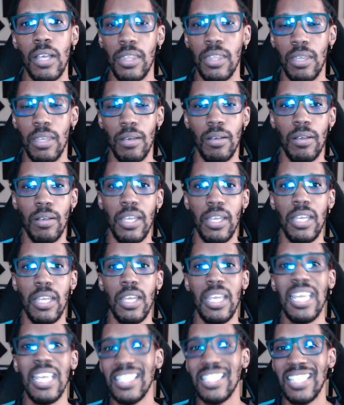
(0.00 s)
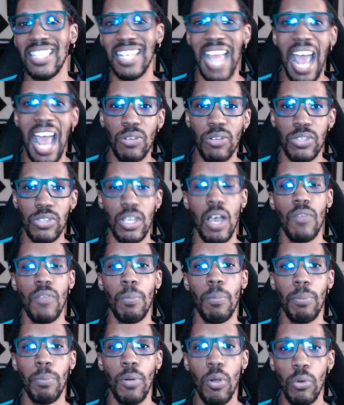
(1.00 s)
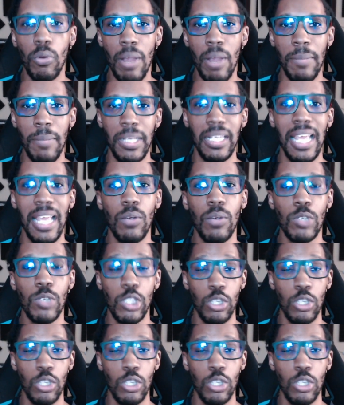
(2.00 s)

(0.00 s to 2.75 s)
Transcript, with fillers: the ins and outs of a programming language.